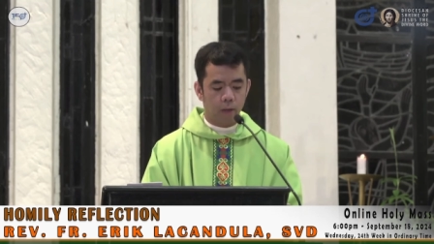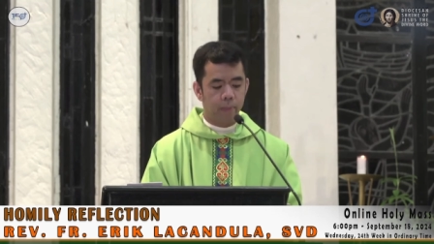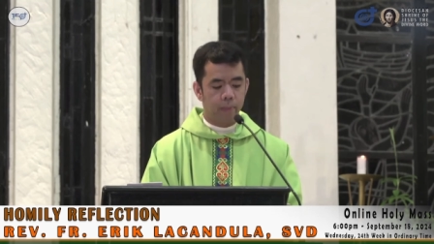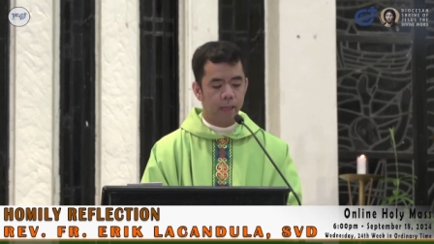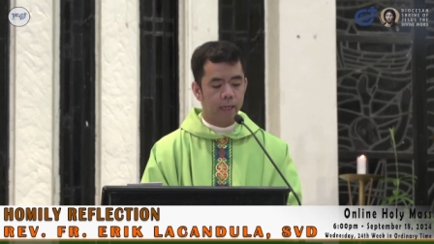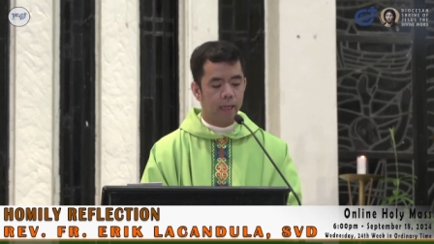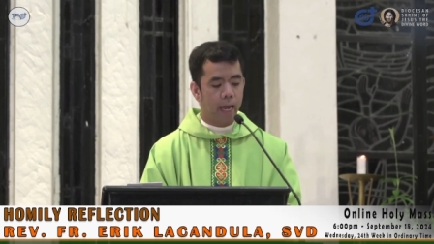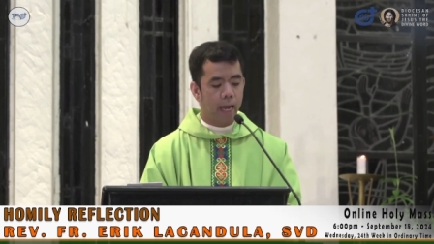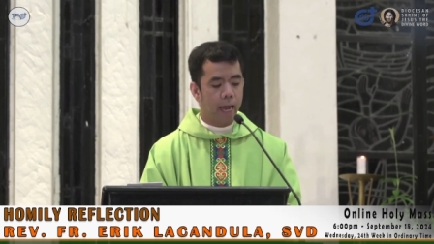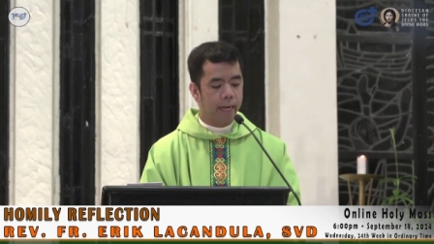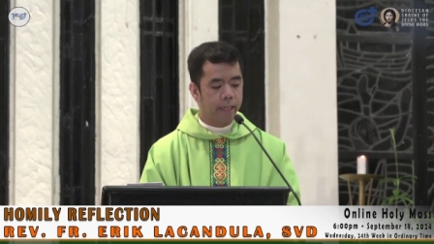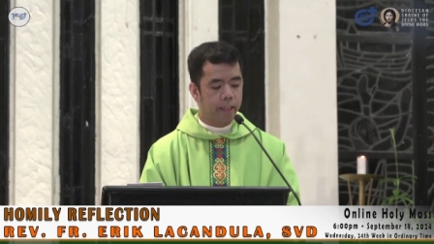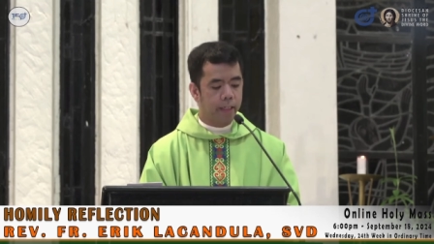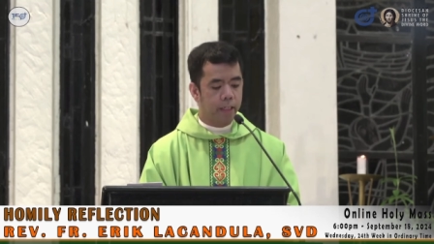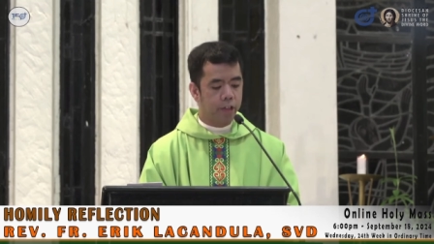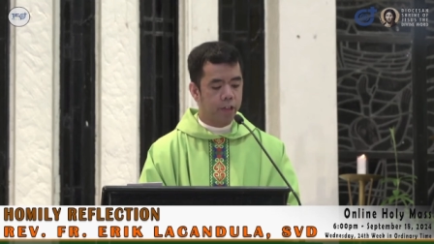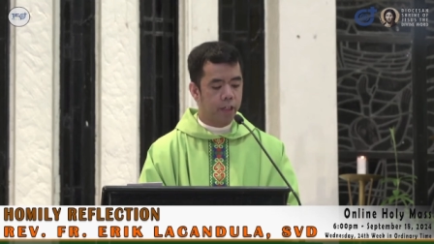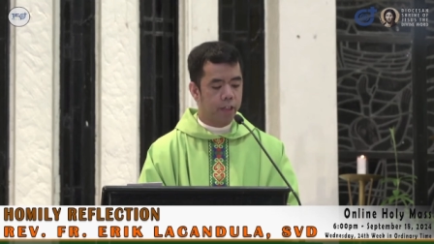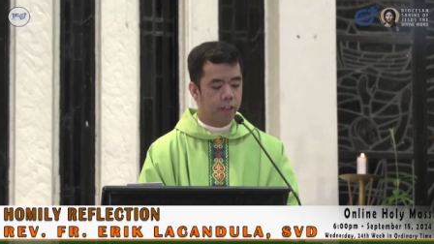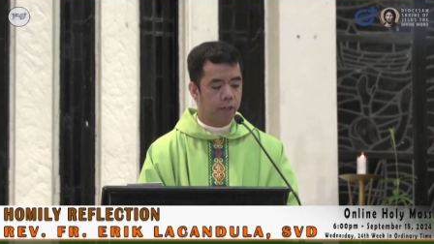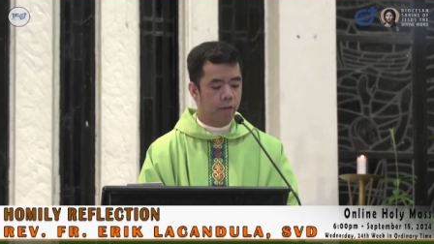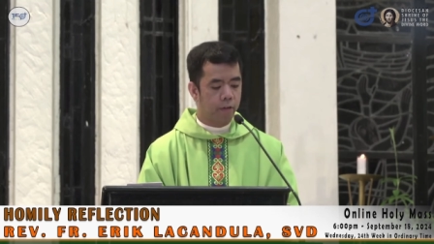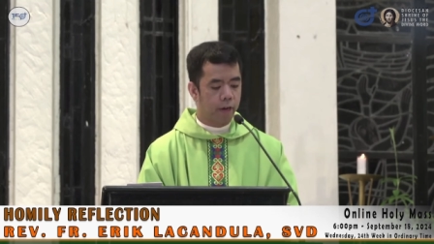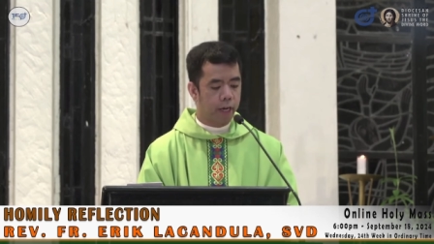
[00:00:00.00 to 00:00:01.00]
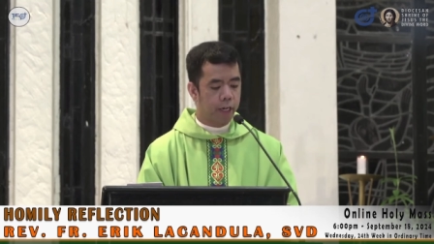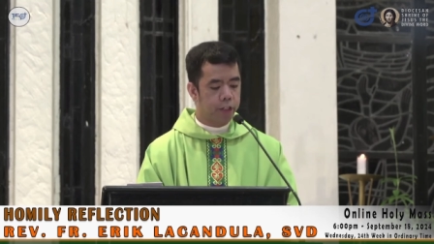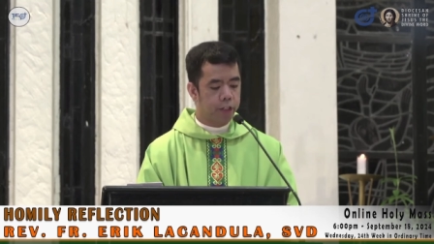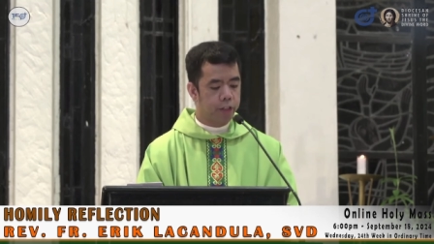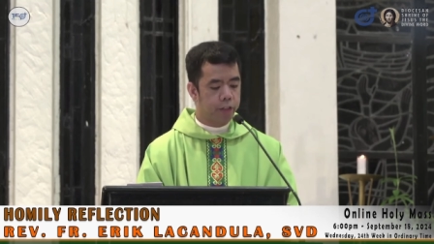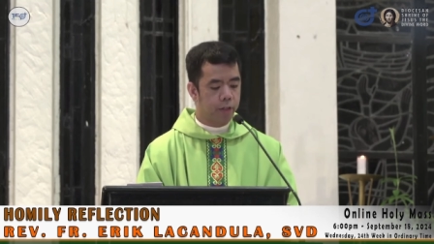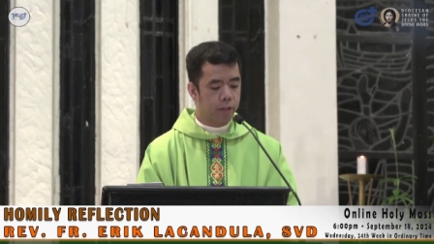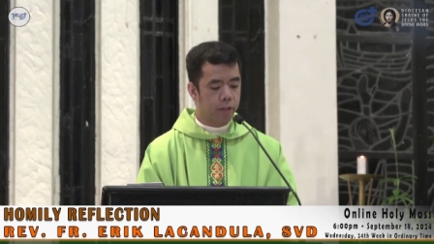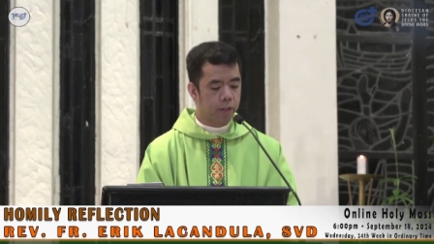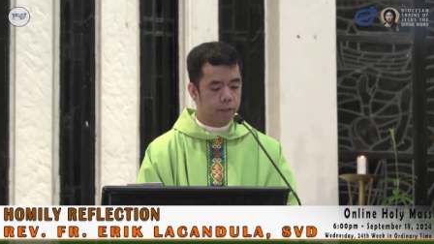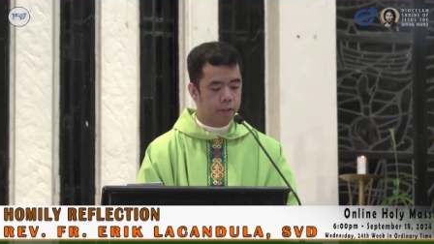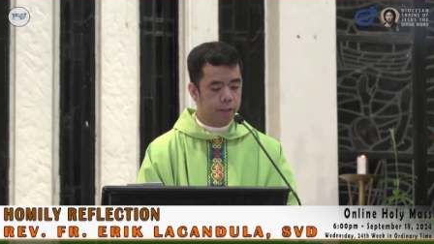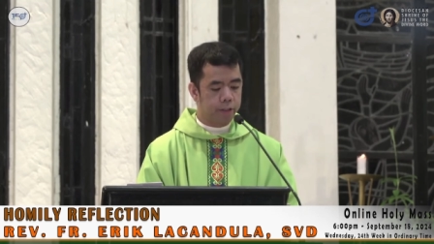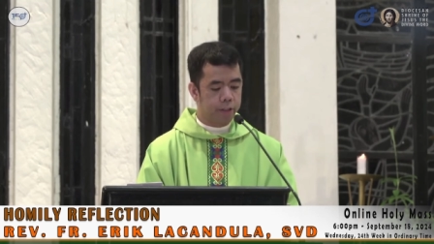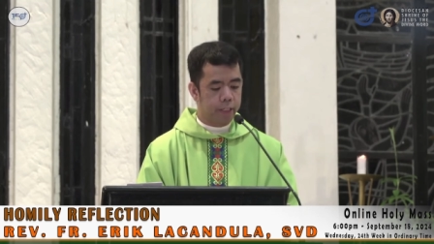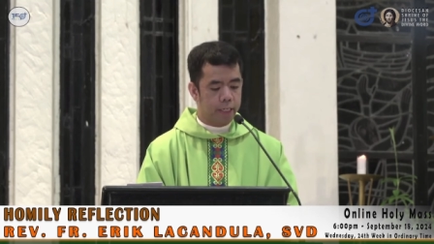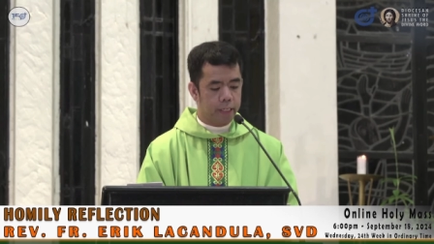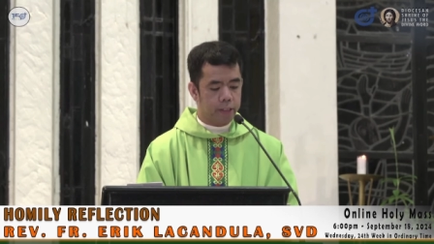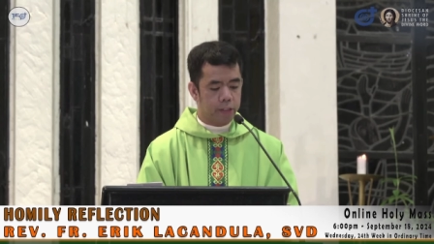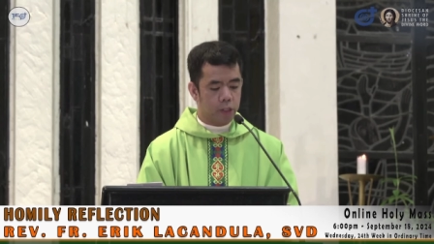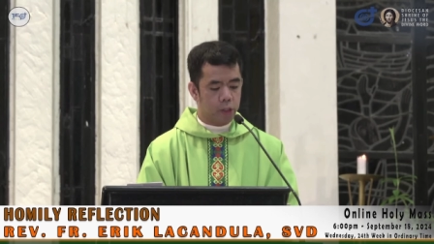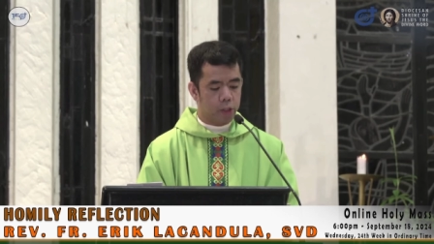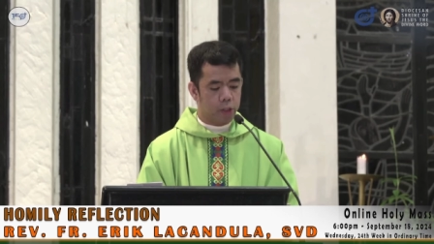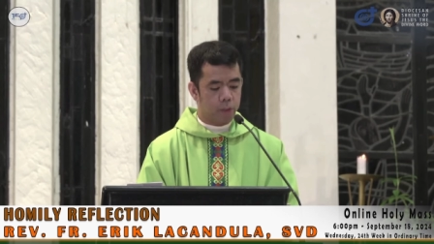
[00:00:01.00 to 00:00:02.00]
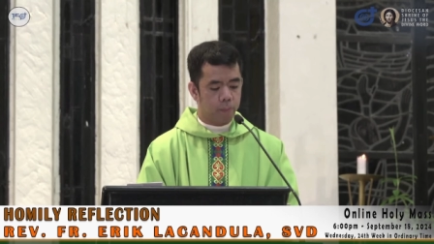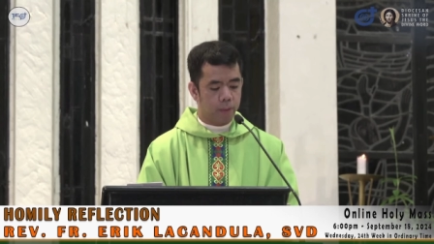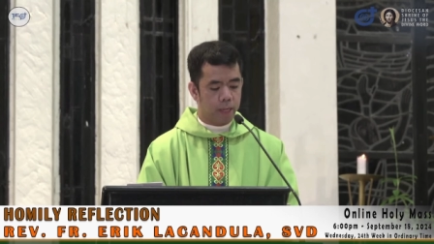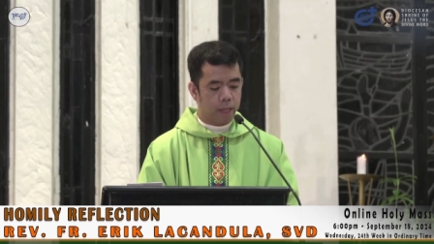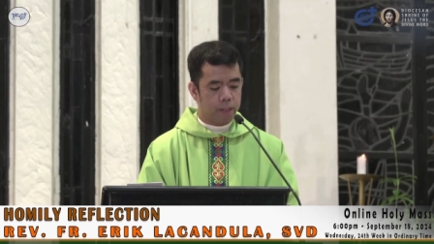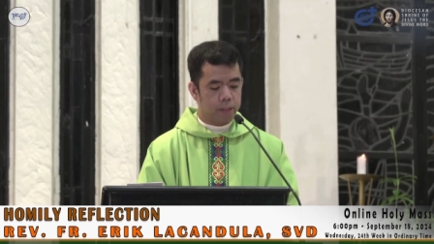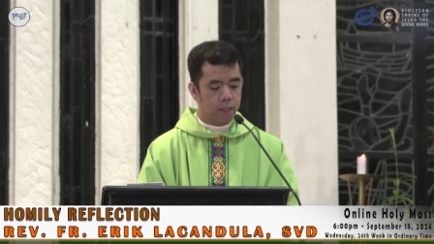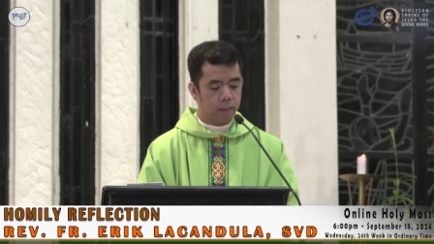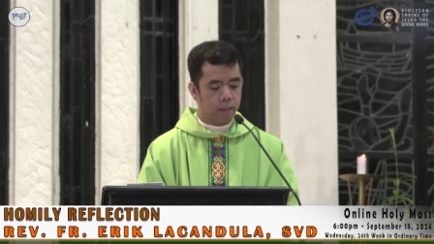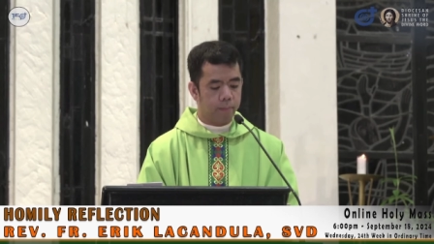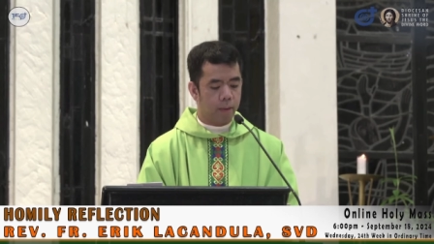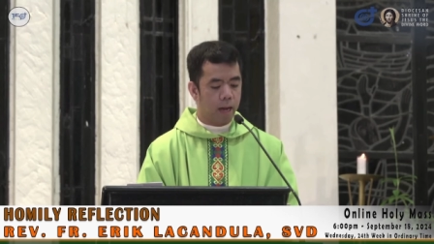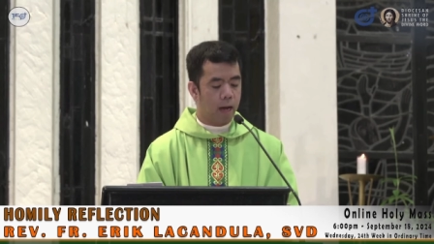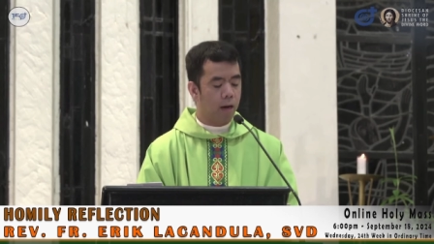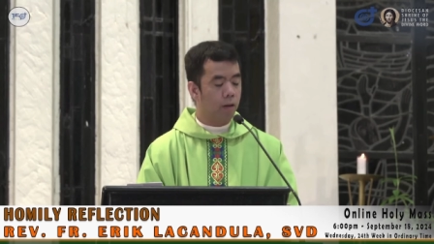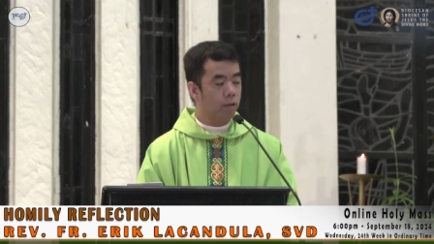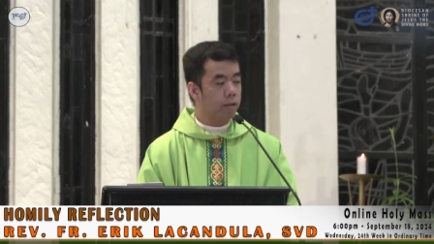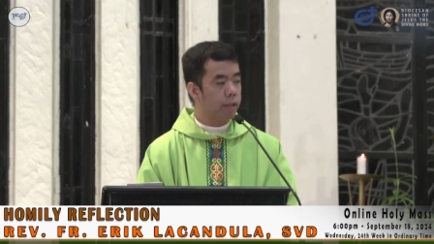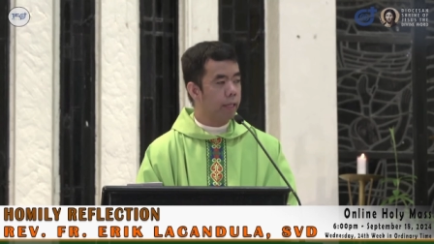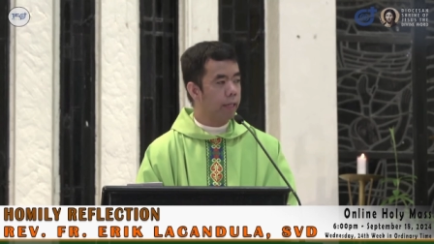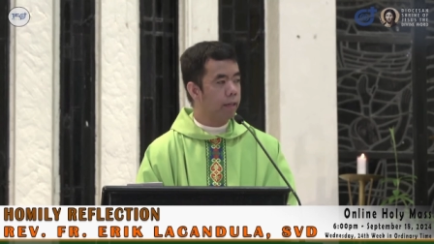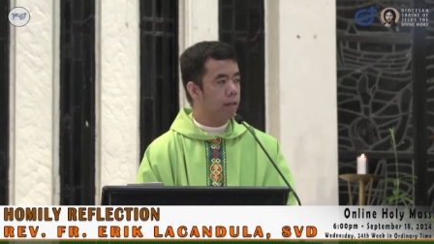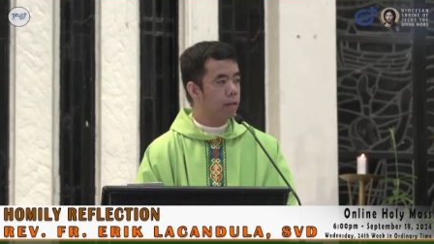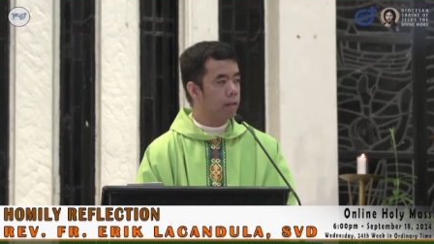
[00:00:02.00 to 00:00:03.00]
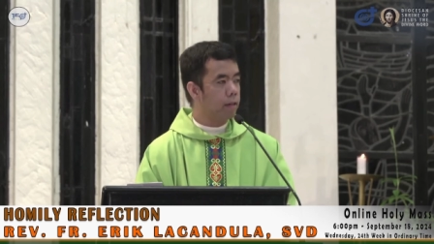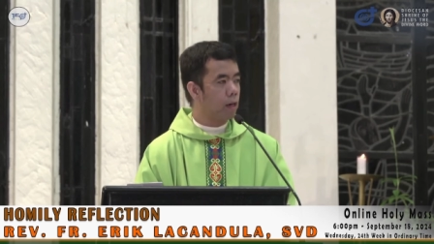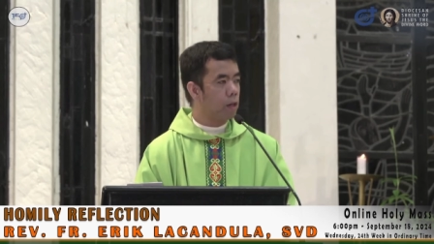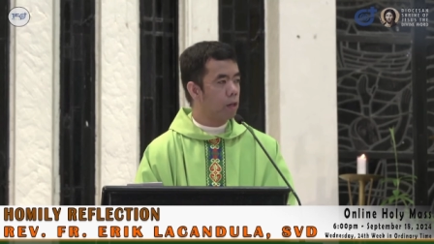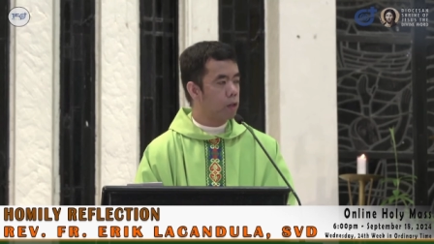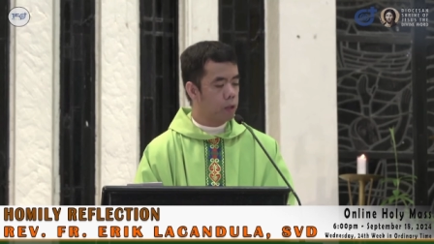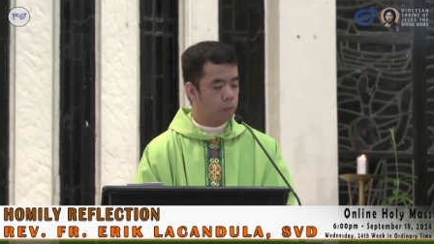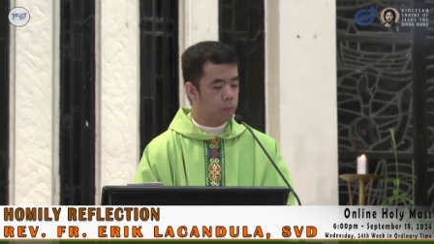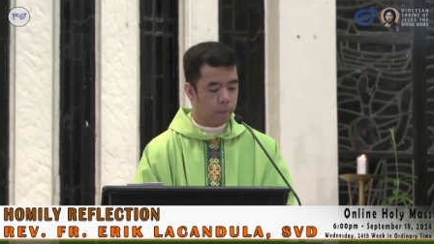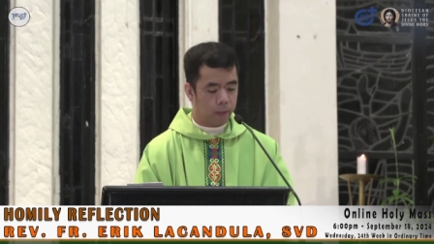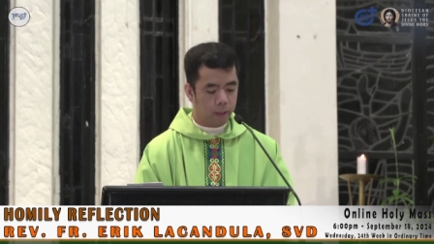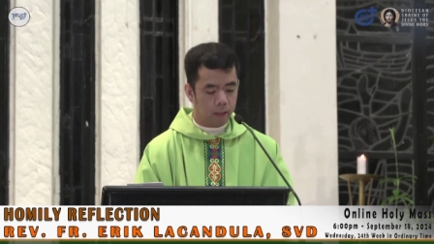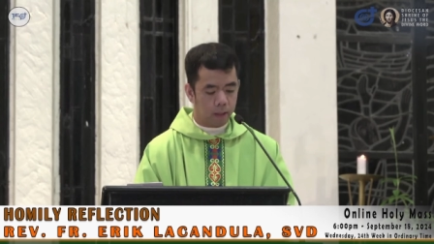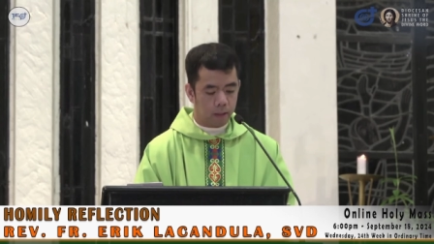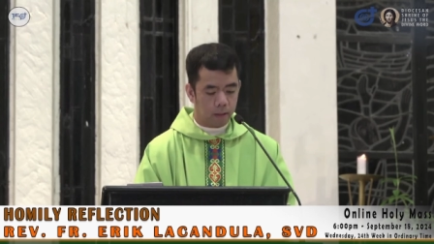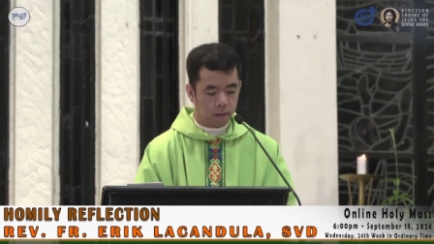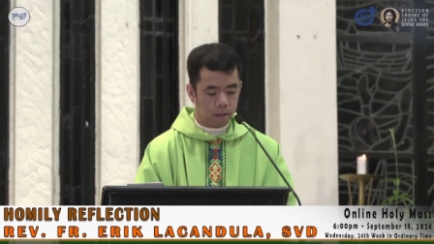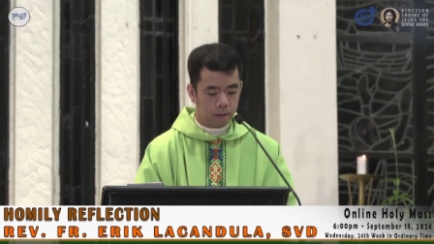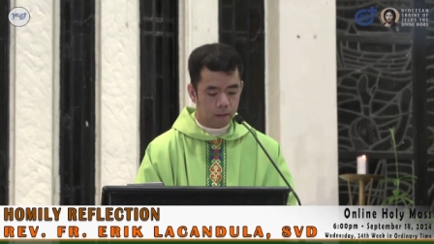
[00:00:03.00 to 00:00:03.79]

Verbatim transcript: be like the generation Jesus speaks about in the gospel.